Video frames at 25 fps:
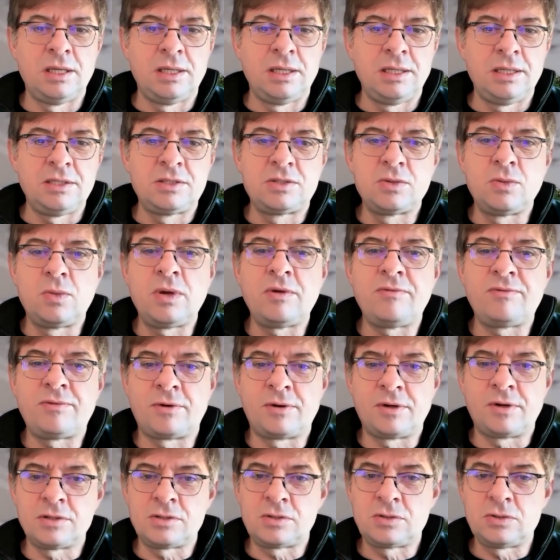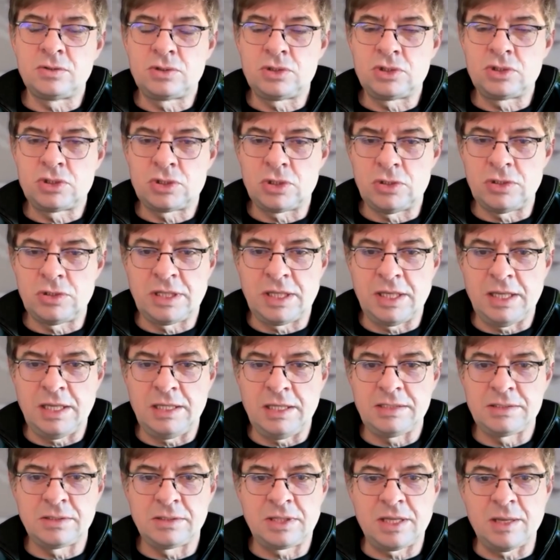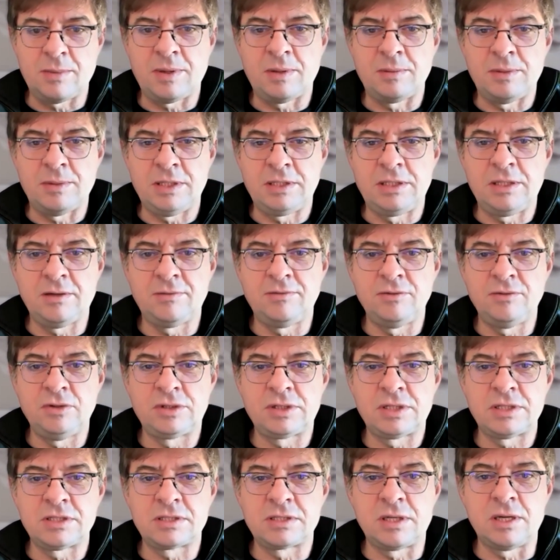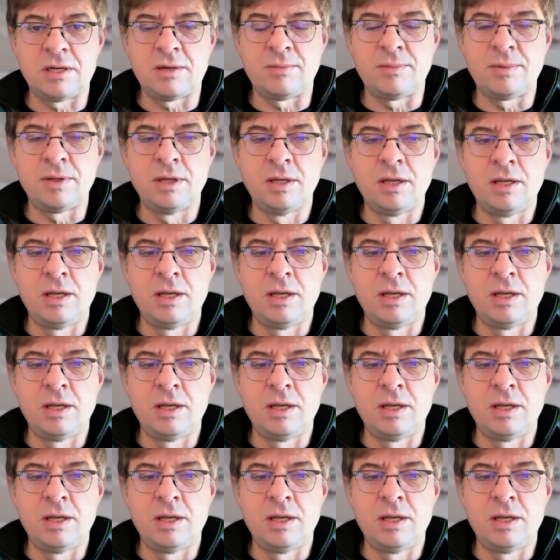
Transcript: it's a way for us to showcase the capability of Nutri-Scope.